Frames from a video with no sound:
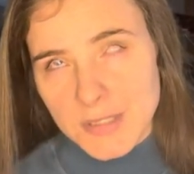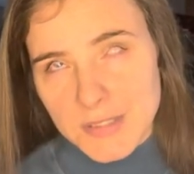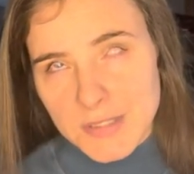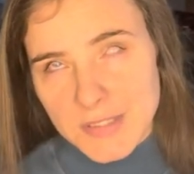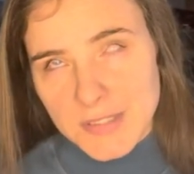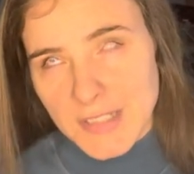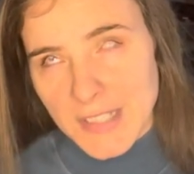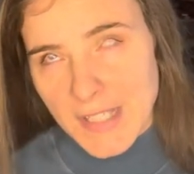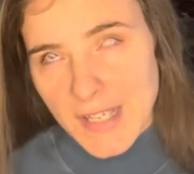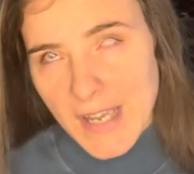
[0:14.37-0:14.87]

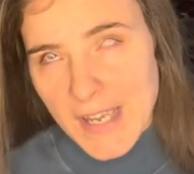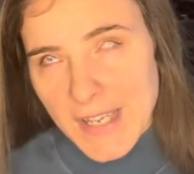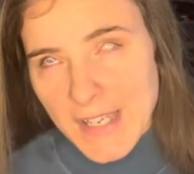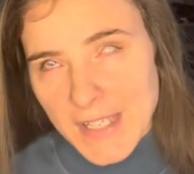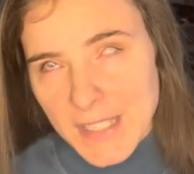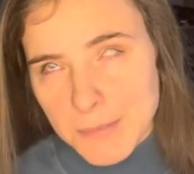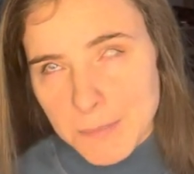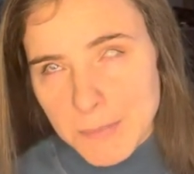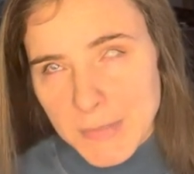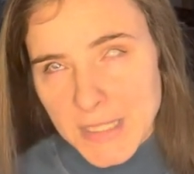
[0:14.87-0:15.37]
that I
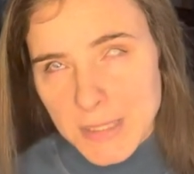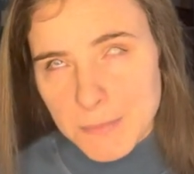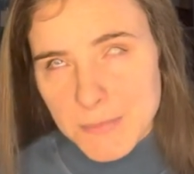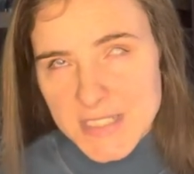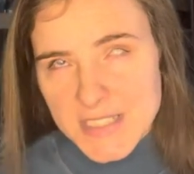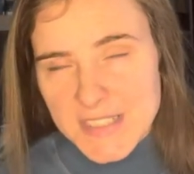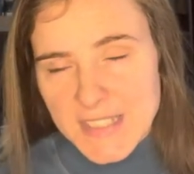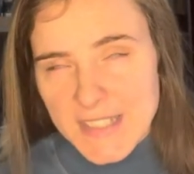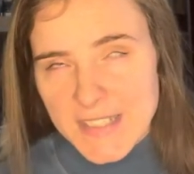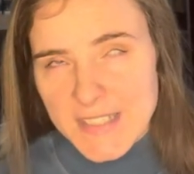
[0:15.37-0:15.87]
had made a
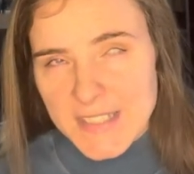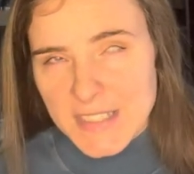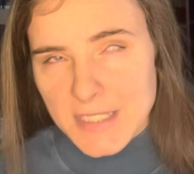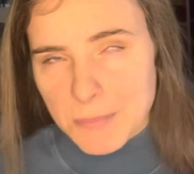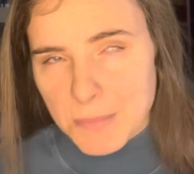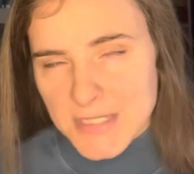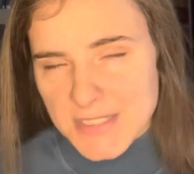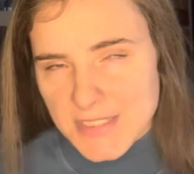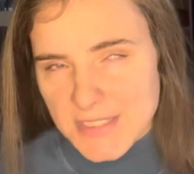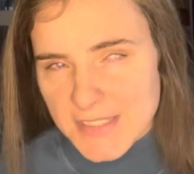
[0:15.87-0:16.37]
mistake in the
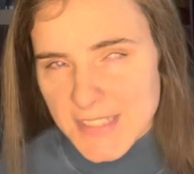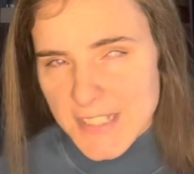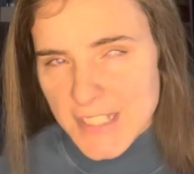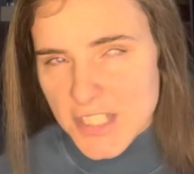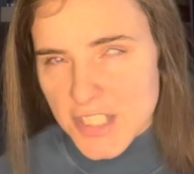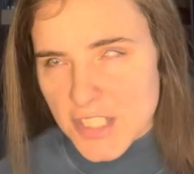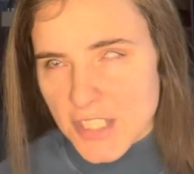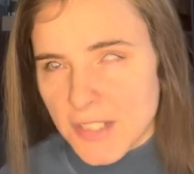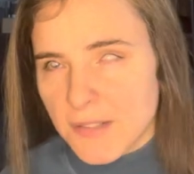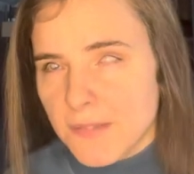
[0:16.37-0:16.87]

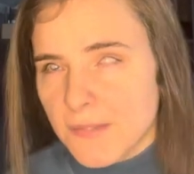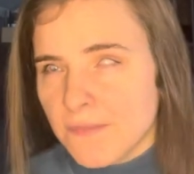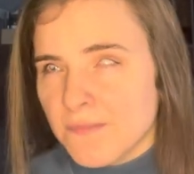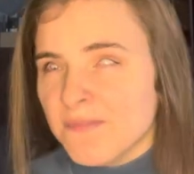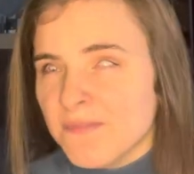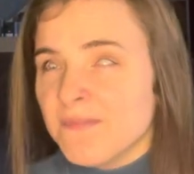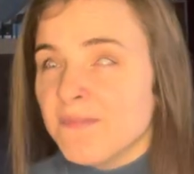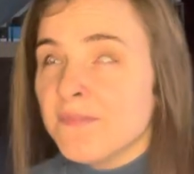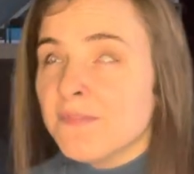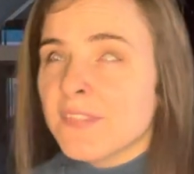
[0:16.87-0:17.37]
presentation.
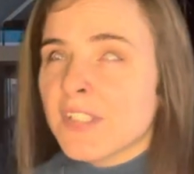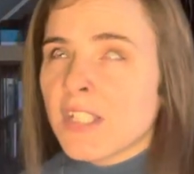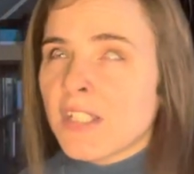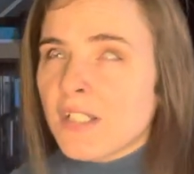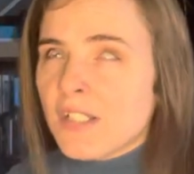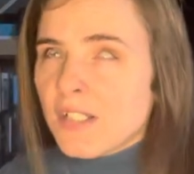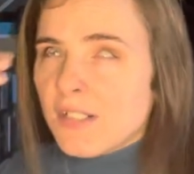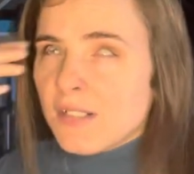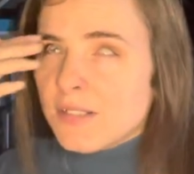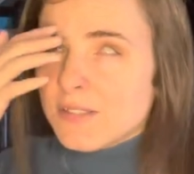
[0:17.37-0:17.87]

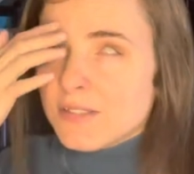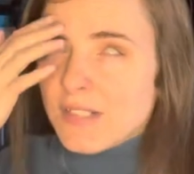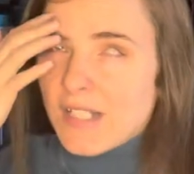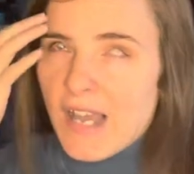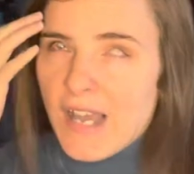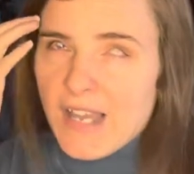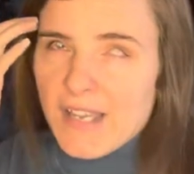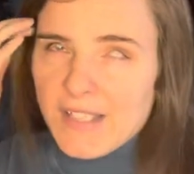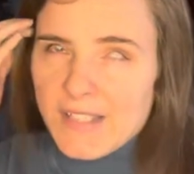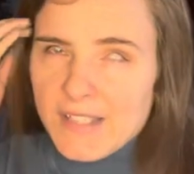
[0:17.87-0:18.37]

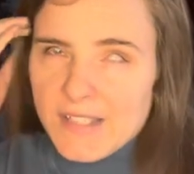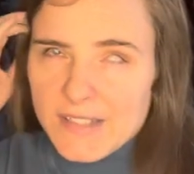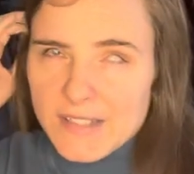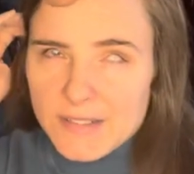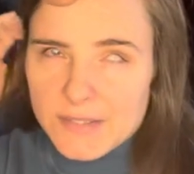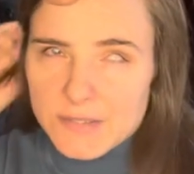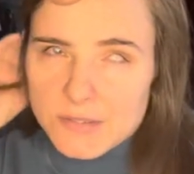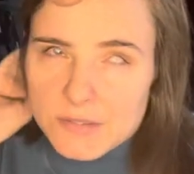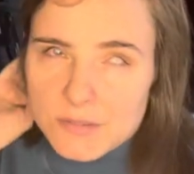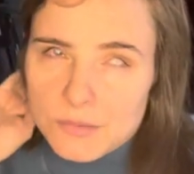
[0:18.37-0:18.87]
I
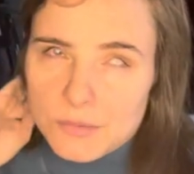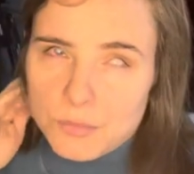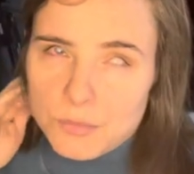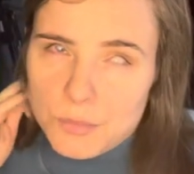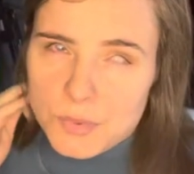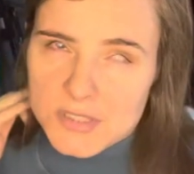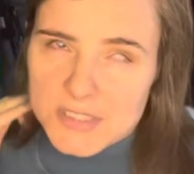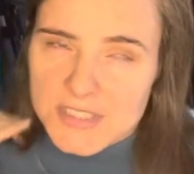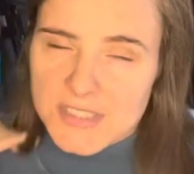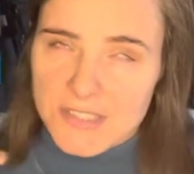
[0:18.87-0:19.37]

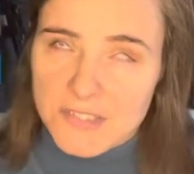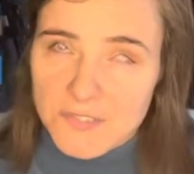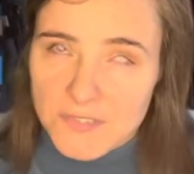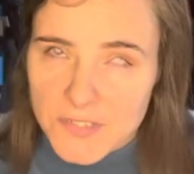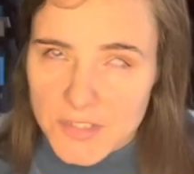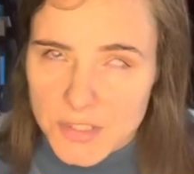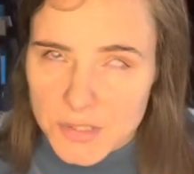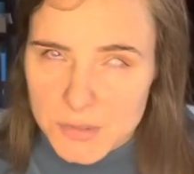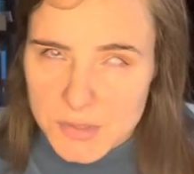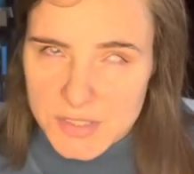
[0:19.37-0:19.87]
was
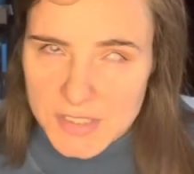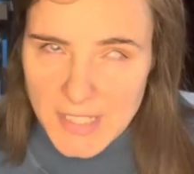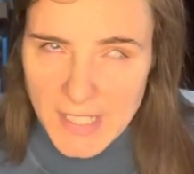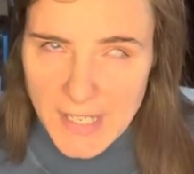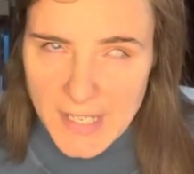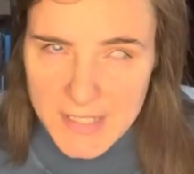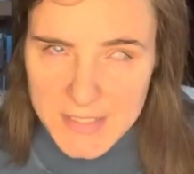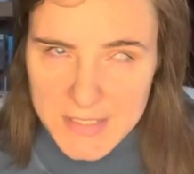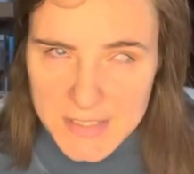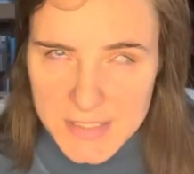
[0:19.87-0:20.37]
confused
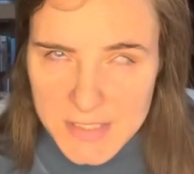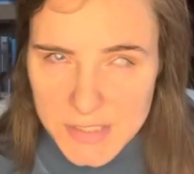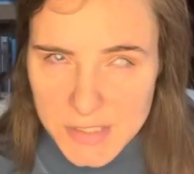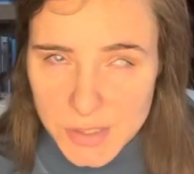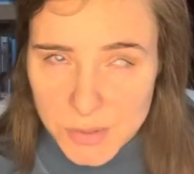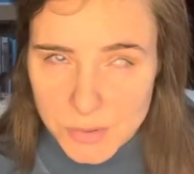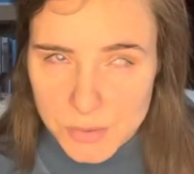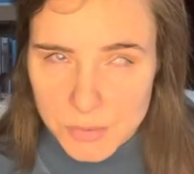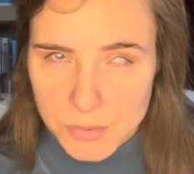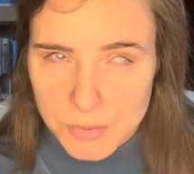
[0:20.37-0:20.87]
as
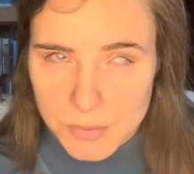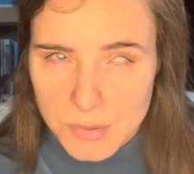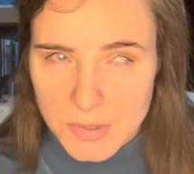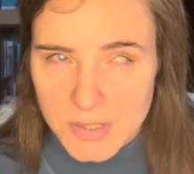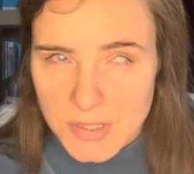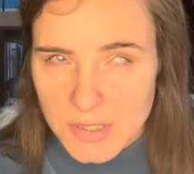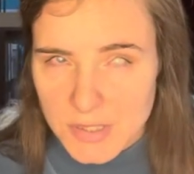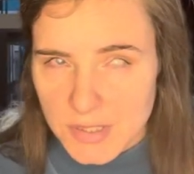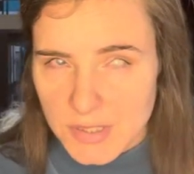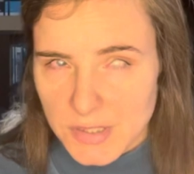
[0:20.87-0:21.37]
to
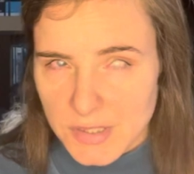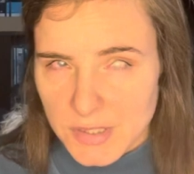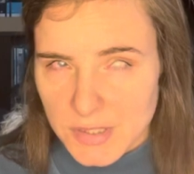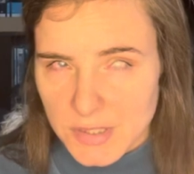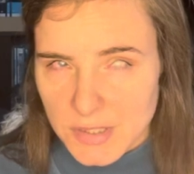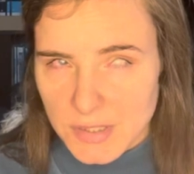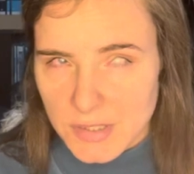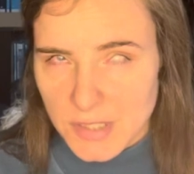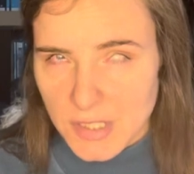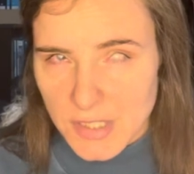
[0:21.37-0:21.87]

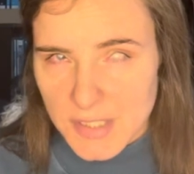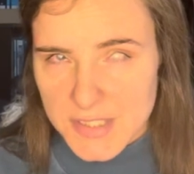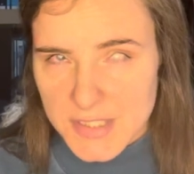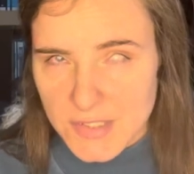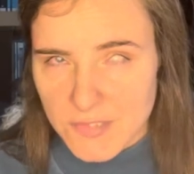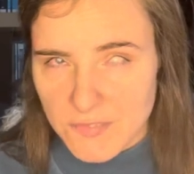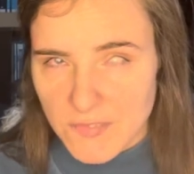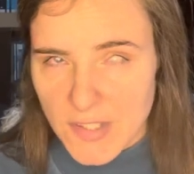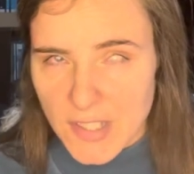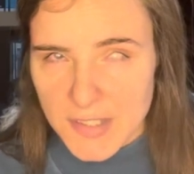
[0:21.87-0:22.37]

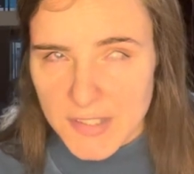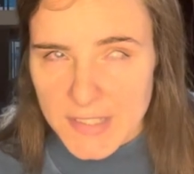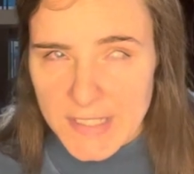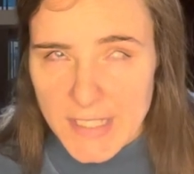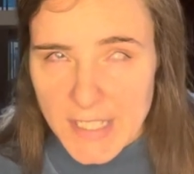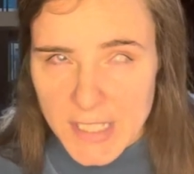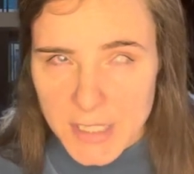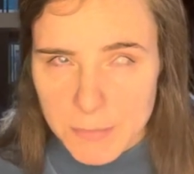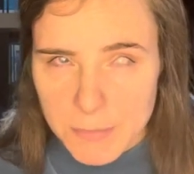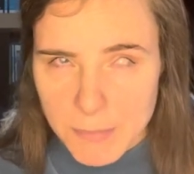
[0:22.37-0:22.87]
Safari
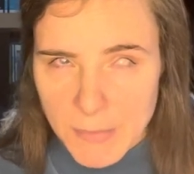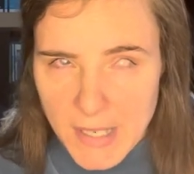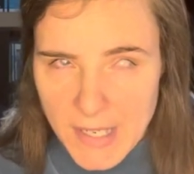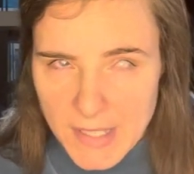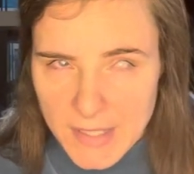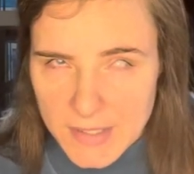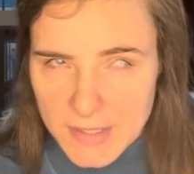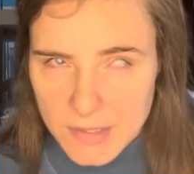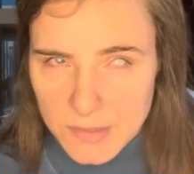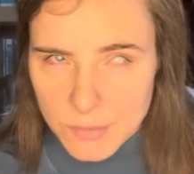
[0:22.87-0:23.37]
on
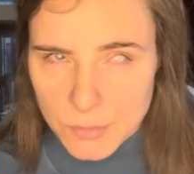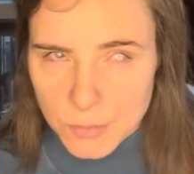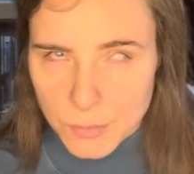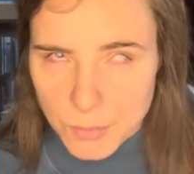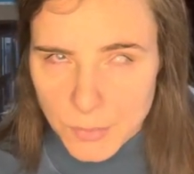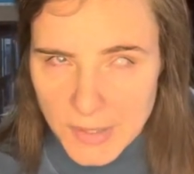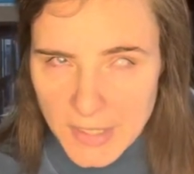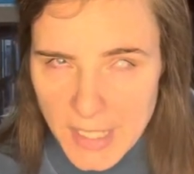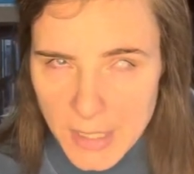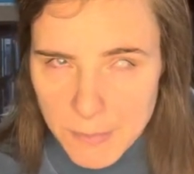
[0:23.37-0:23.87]
Mac
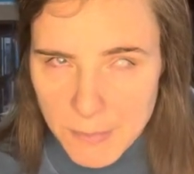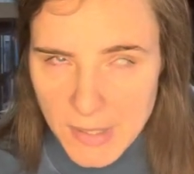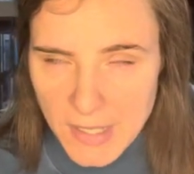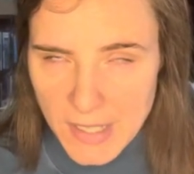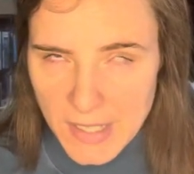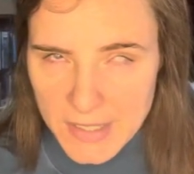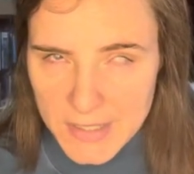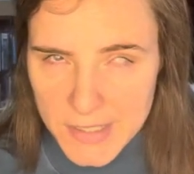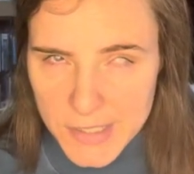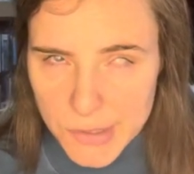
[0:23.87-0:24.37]
when I'm
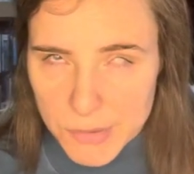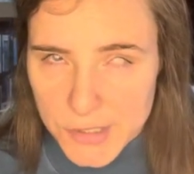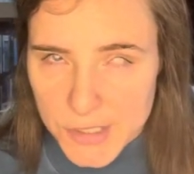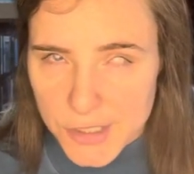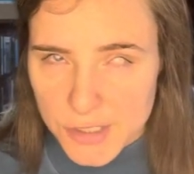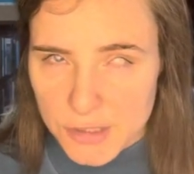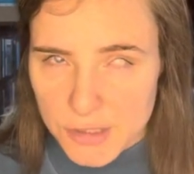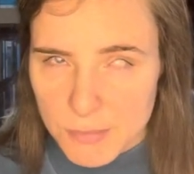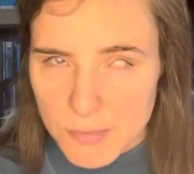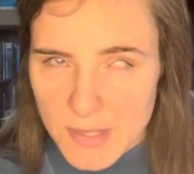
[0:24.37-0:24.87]
on
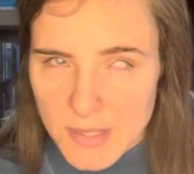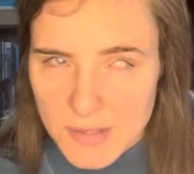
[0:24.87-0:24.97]
YouTube.